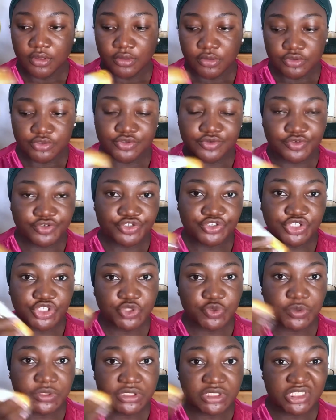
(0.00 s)
So you just
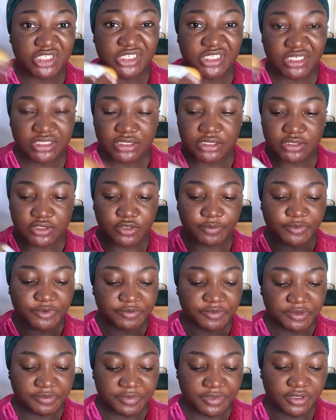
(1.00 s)
want to shake this up a
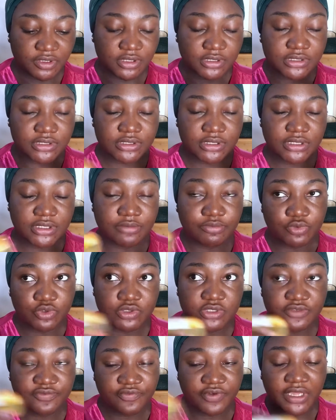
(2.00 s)
bit because the
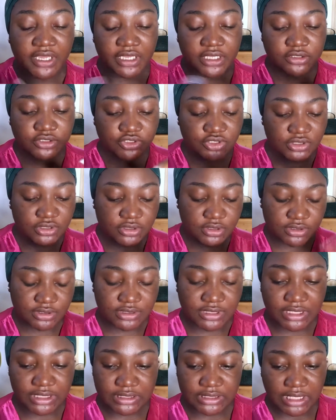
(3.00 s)
emulsifier just
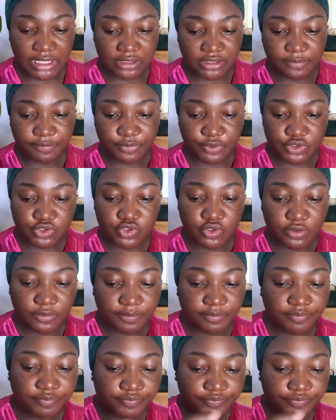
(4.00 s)
stays at the bottom.